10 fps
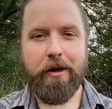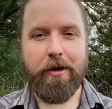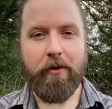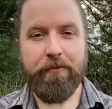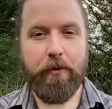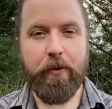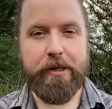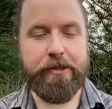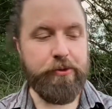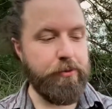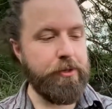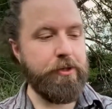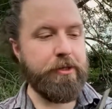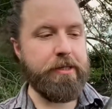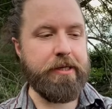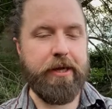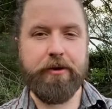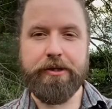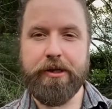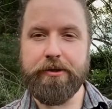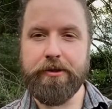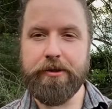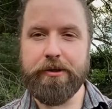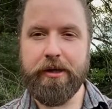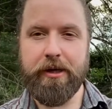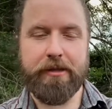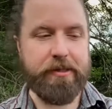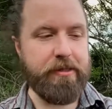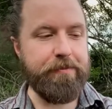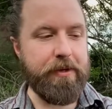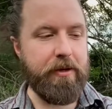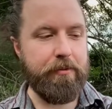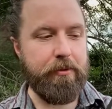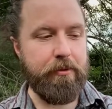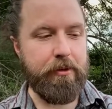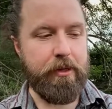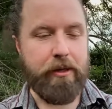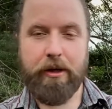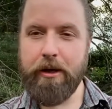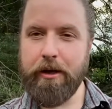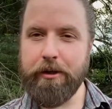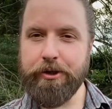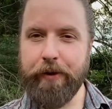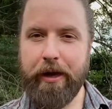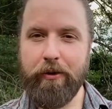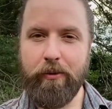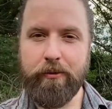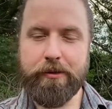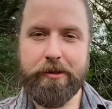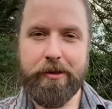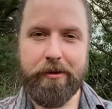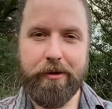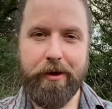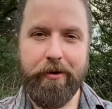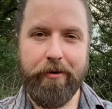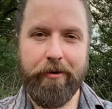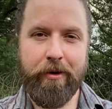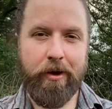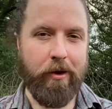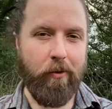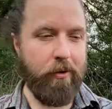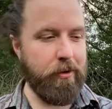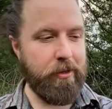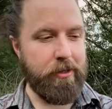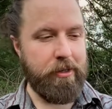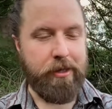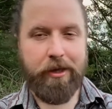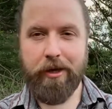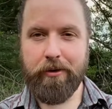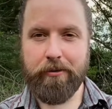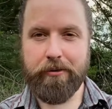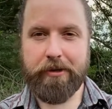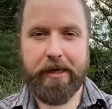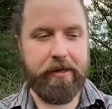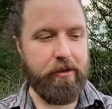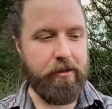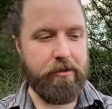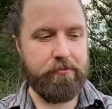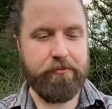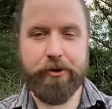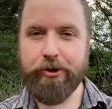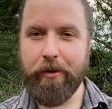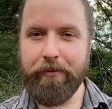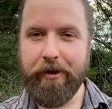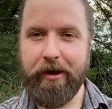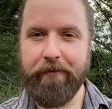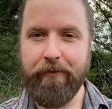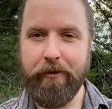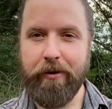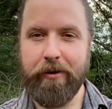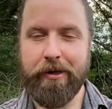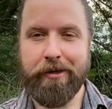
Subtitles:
Now, if you wanted to, you could take your scissors and snip a couple drain holes here, or you know, take a sharp knife or